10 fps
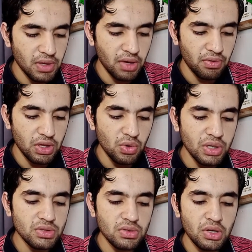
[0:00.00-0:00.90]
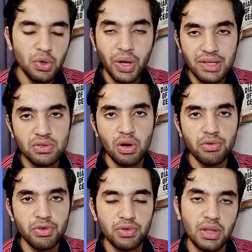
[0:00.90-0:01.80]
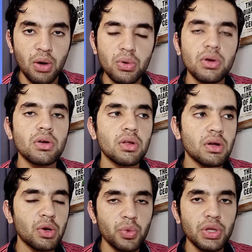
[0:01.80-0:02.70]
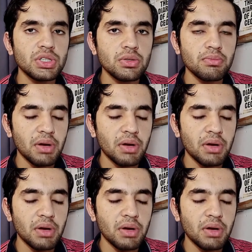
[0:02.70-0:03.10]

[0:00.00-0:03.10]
If you can solve it without calculation,